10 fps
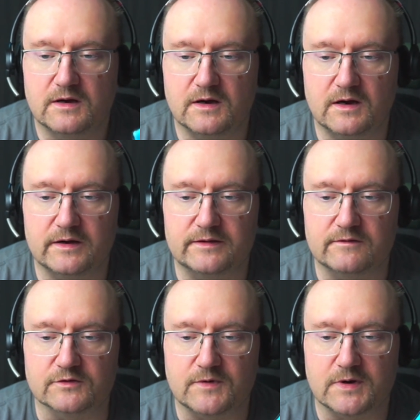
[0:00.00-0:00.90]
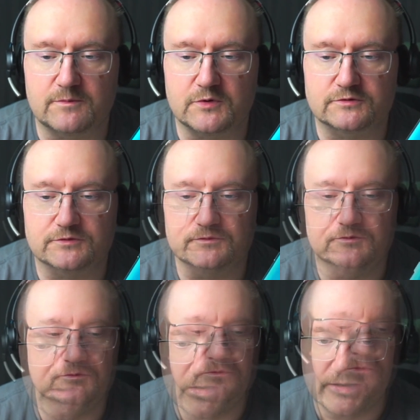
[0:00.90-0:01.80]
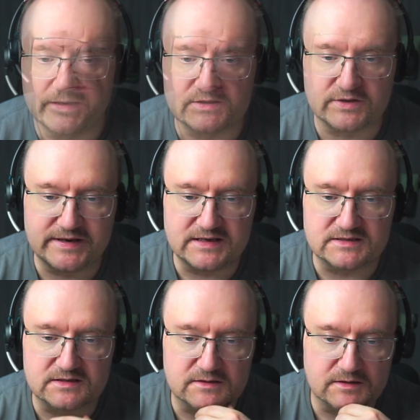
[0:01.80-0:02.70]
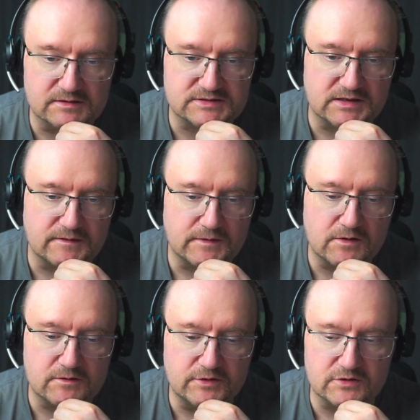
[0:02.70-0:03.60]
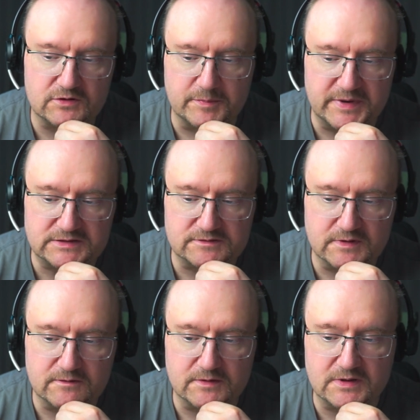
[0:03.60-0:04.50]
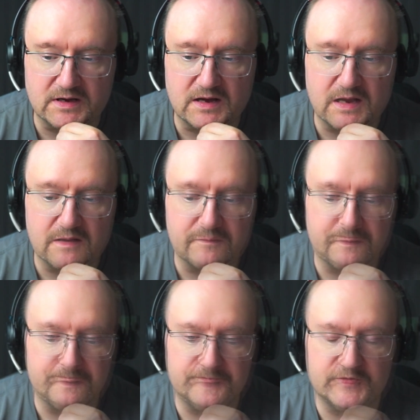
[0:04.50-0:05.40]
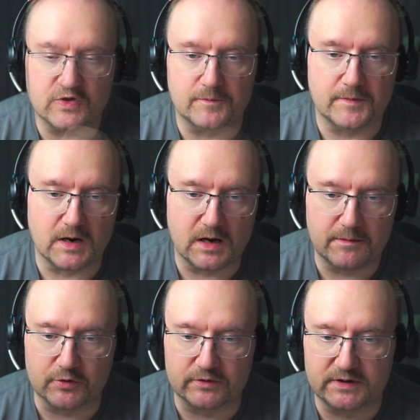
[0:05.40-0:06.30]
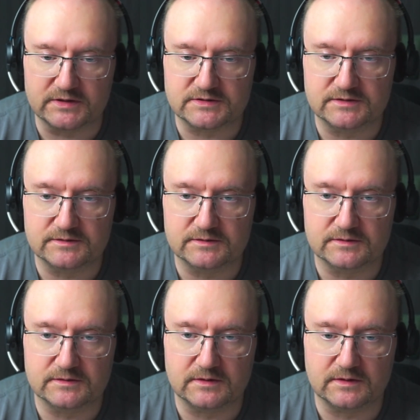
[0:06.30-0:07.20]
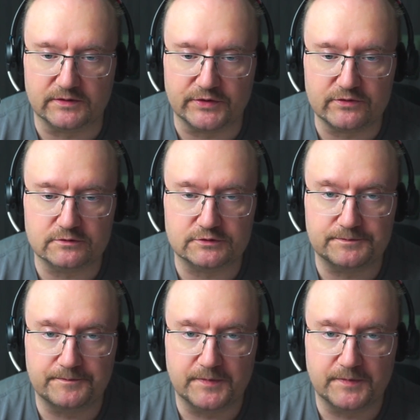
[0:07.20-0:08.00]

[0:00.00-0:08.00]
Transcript: It was OnePlus. It's a decent cell phone, not the best one what I have. So I put this on use.